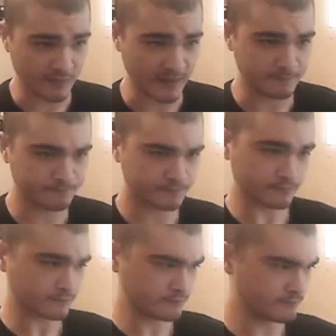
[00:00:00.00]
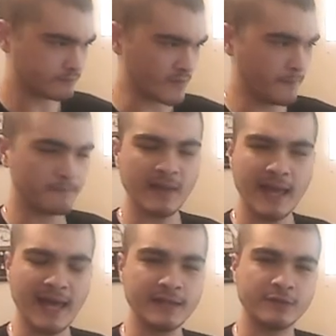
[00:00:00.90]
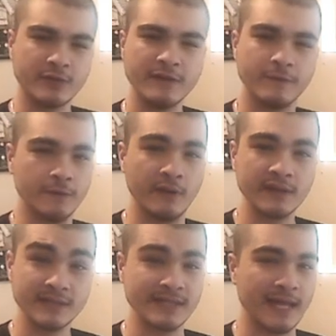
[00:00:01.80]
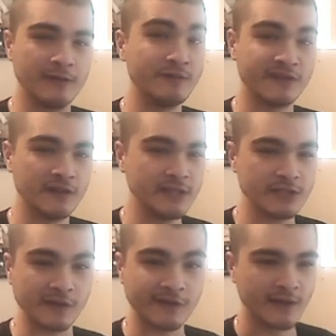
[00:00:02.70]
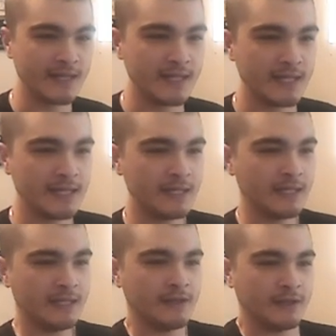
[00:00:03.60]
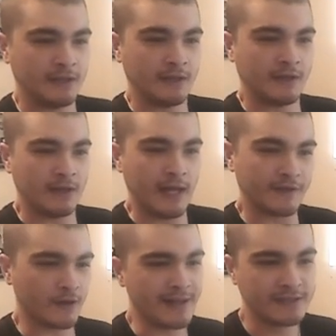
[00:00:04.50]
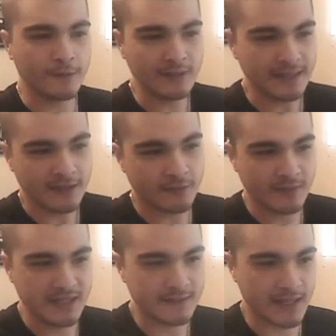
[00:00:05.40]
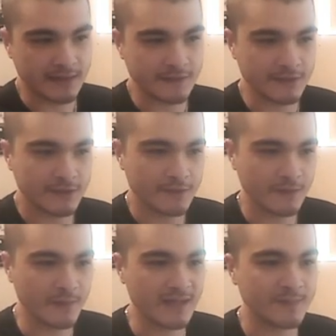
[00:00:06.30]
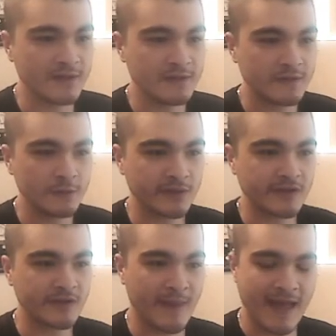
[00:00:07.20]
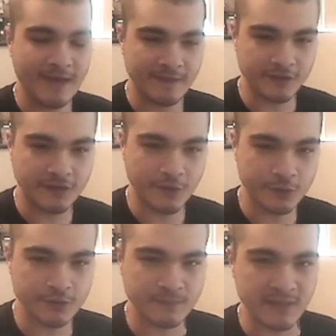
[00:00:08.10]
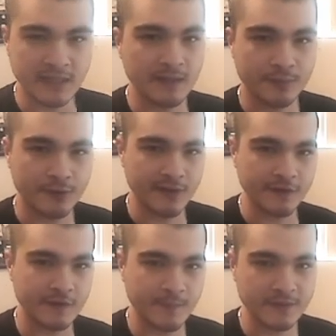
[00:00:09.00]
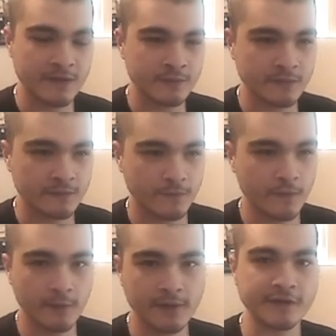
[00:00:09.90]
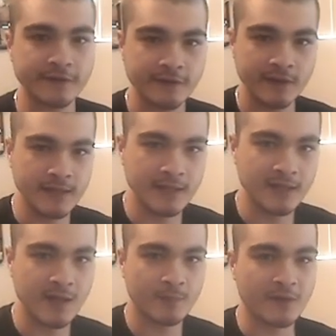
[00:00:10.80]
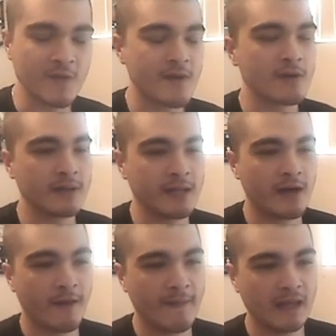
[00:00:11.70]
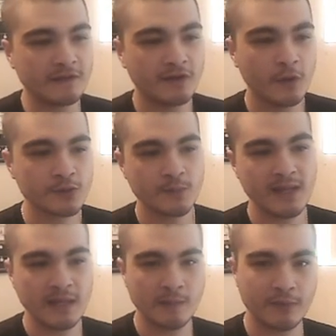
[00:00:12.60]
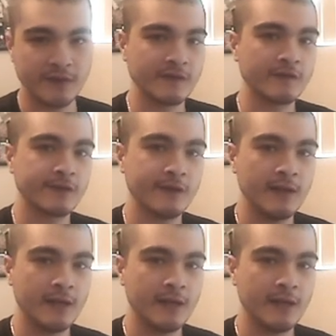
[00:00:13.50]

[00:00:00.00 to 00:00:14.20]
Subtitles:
me, had Greek food today, it was delicious. So I totally agree that From the Depths needs to expand their social media presence, but don't focus primarily on that. The social media presence,